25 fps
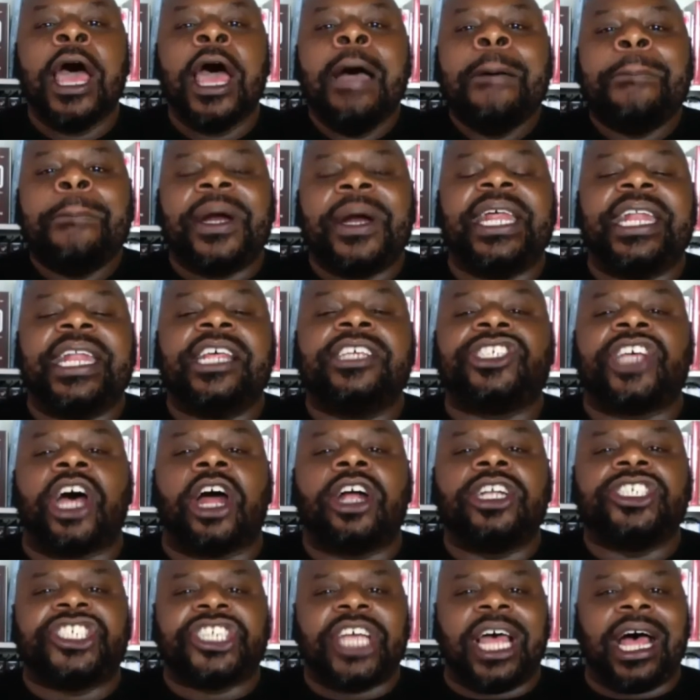but it is
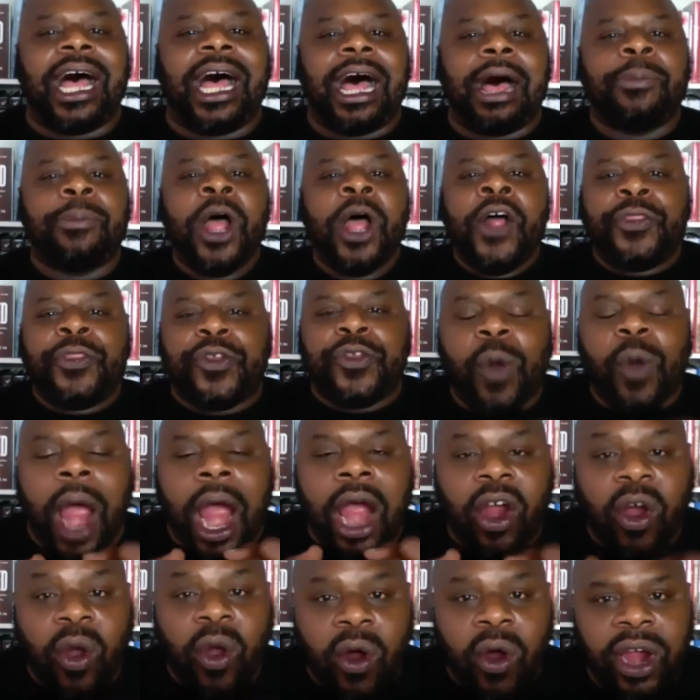our job through
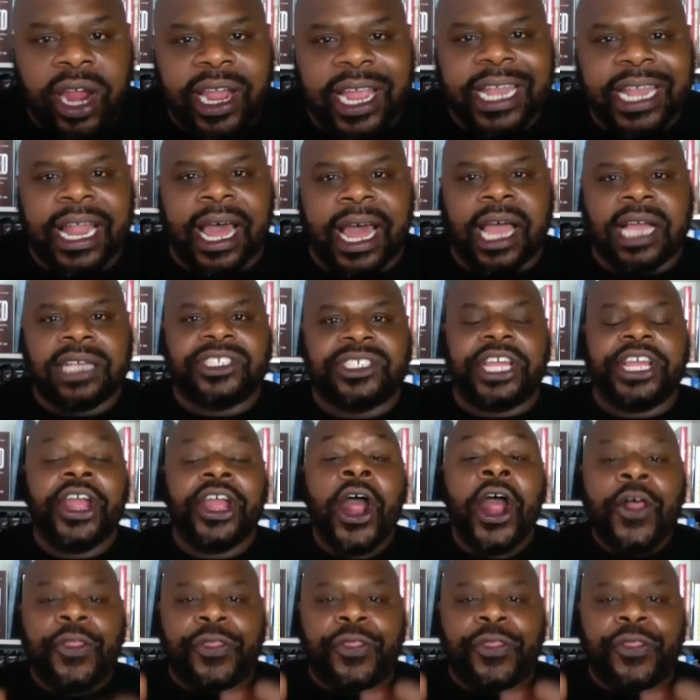our organizing,